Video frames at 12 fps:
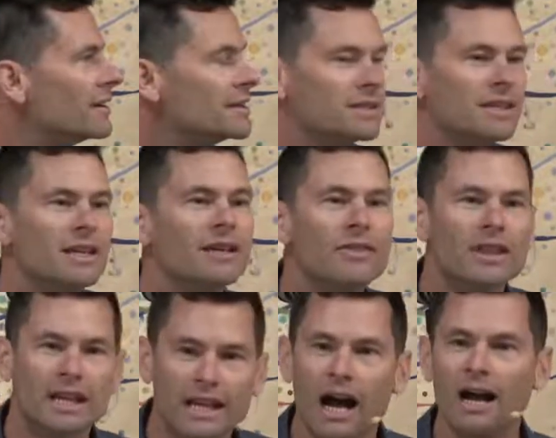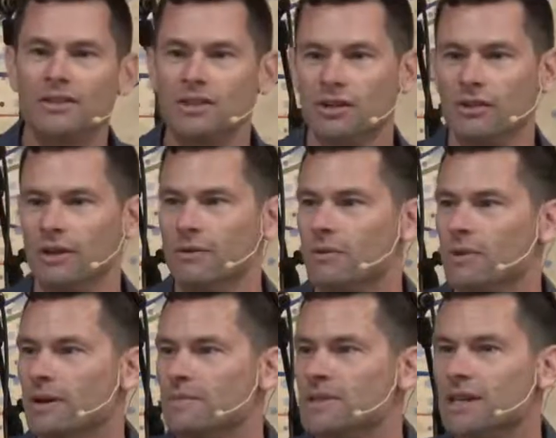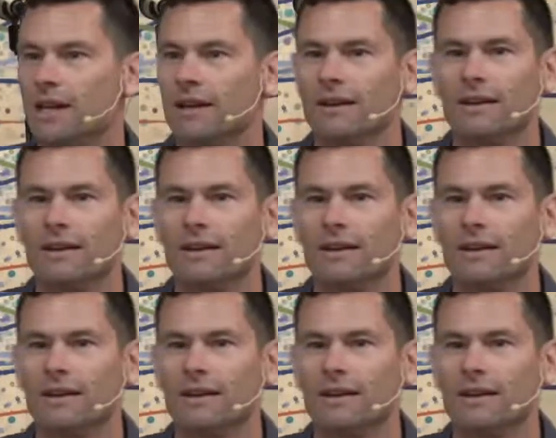See, even the gods agree with what I'm saying.